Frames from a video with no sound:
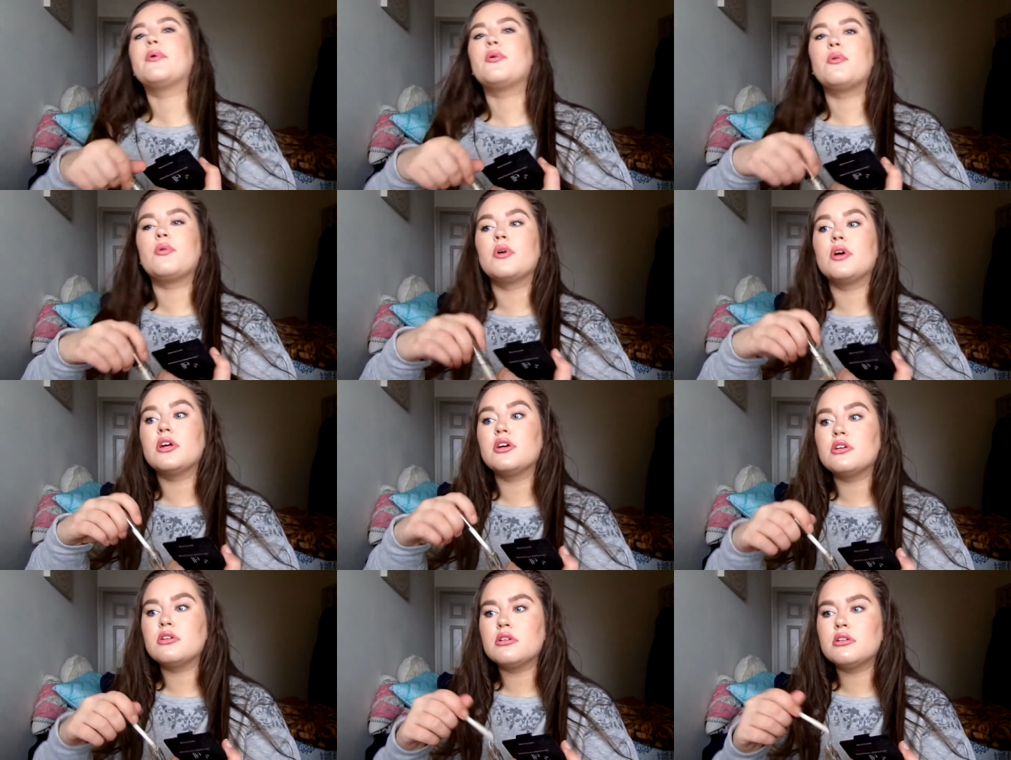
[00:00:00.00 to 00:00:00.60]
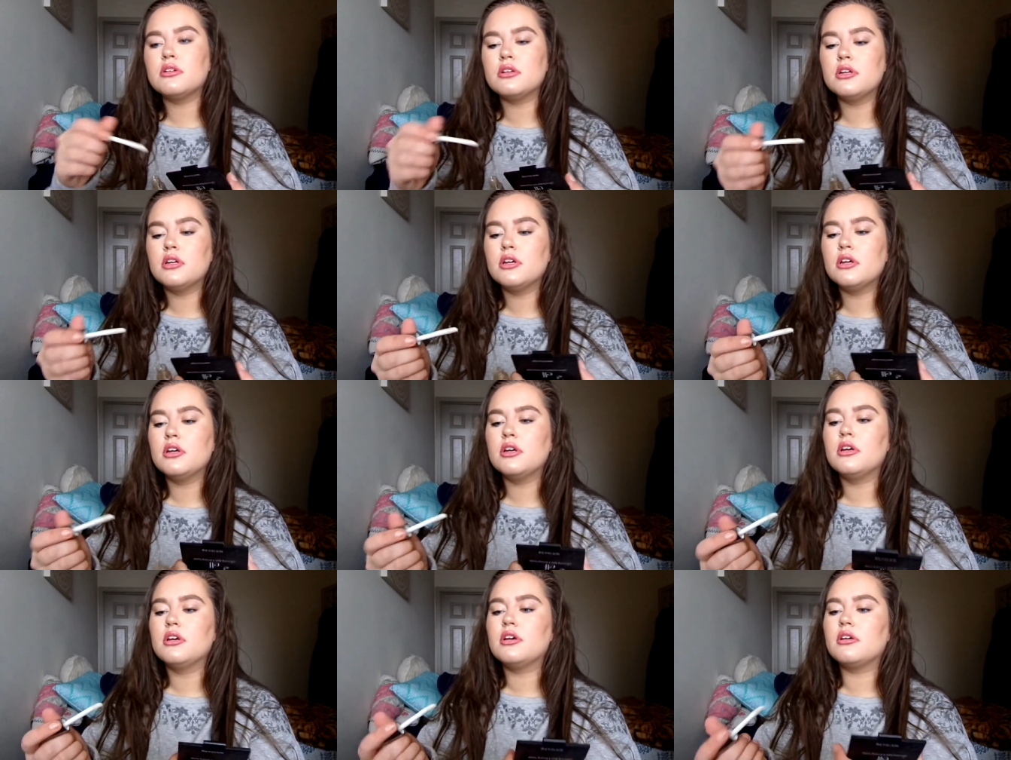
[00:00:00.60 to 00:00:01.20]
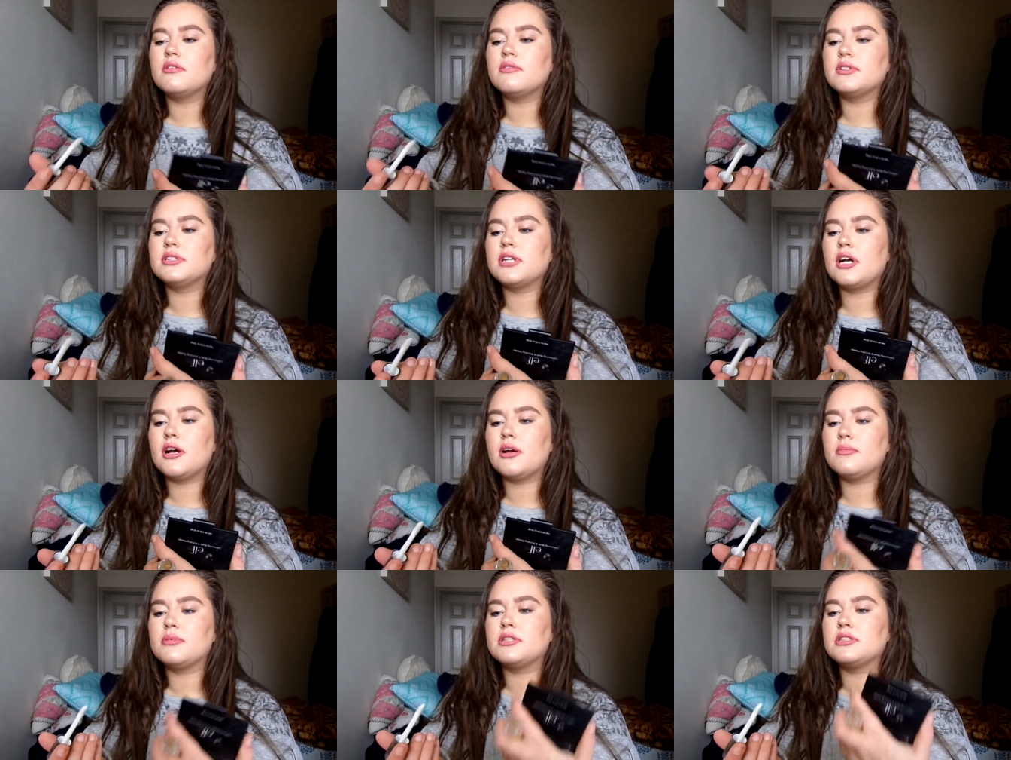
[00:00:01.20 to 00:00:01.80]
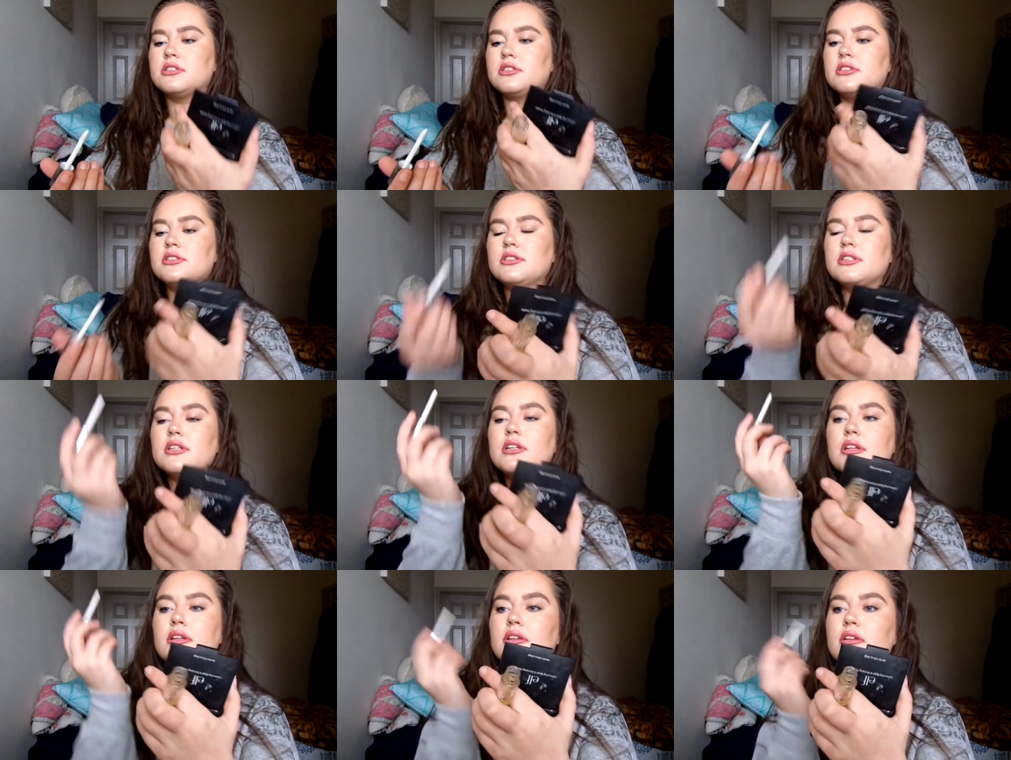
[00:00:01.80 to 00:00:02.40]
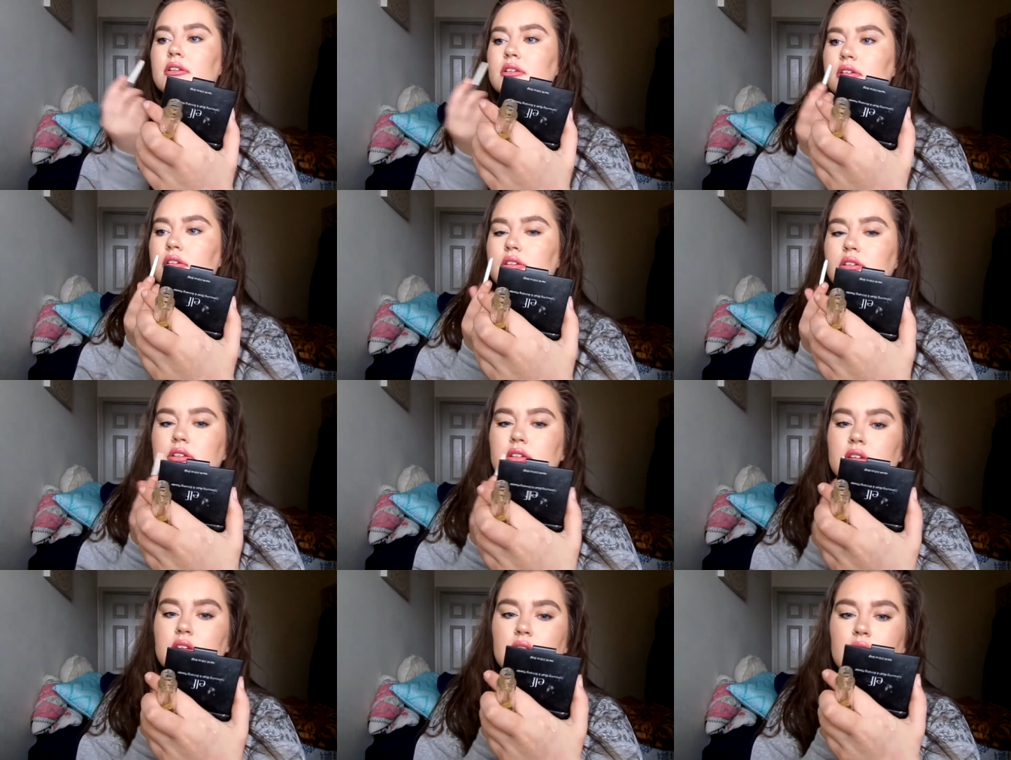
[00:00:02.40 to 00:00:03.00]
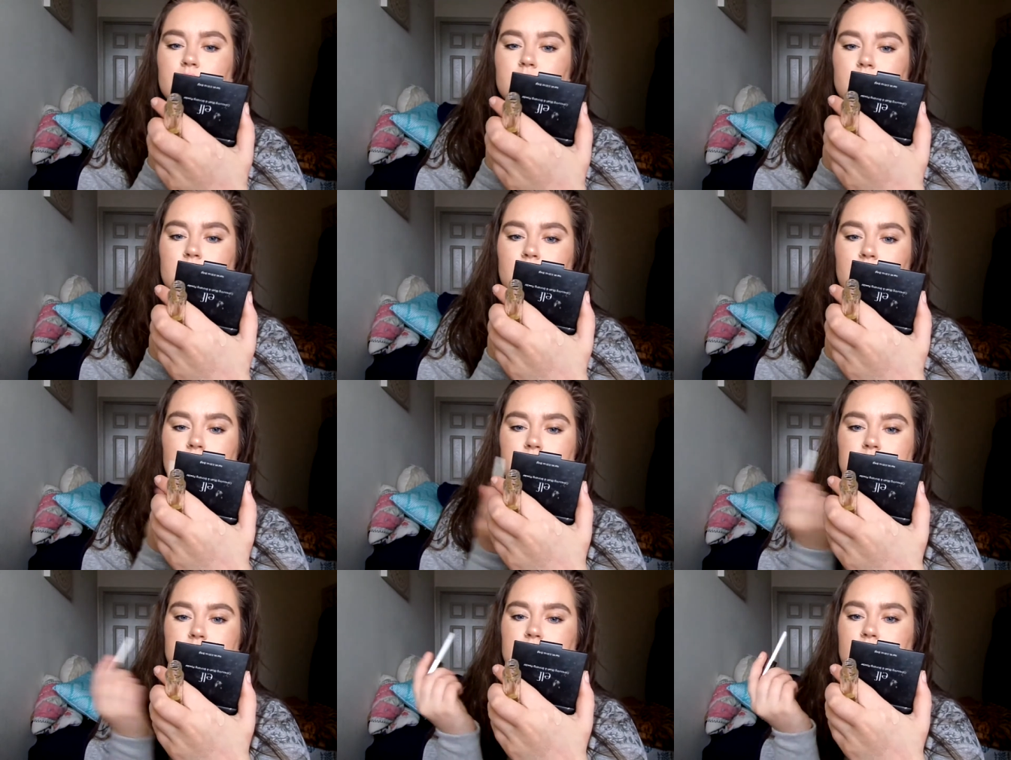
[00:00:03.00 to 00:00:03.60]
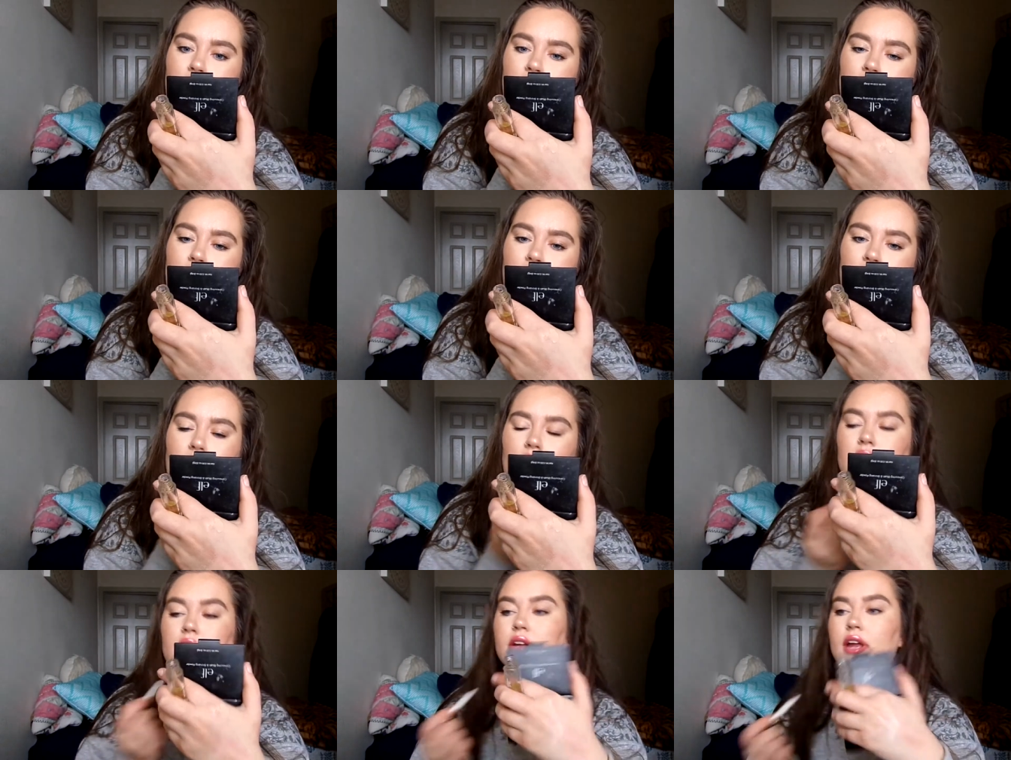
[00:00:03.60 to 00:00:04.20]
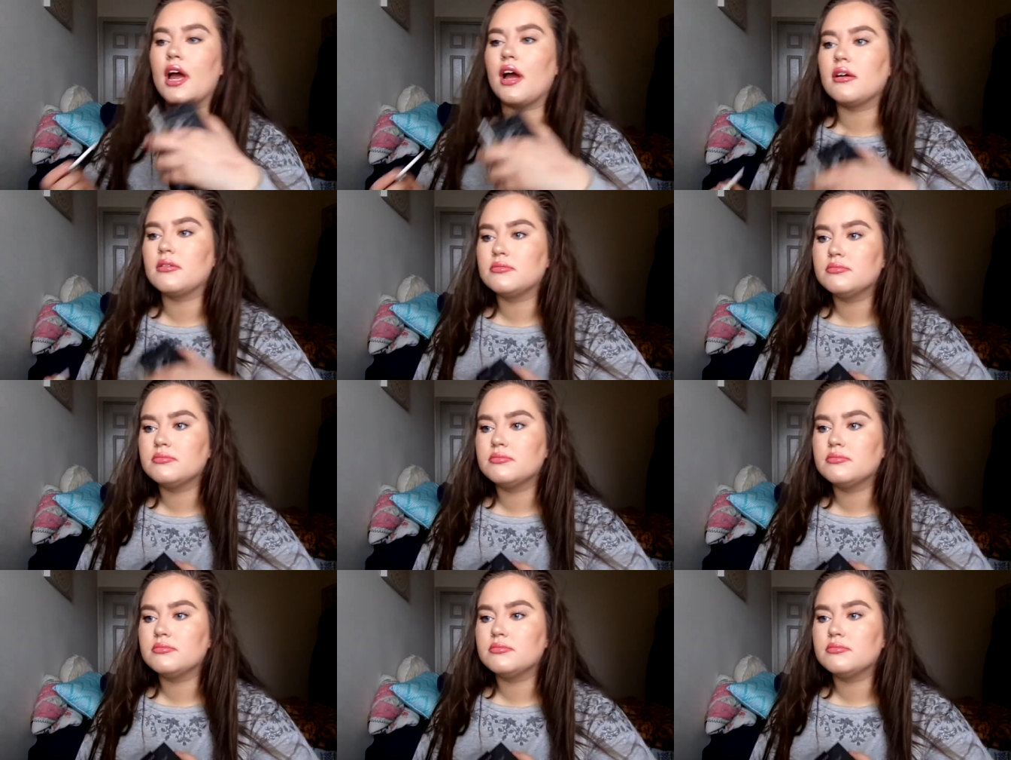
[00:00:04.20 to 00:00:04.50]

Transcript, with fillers: Oil over top. It's just like a lip gloss. Like, oh yeah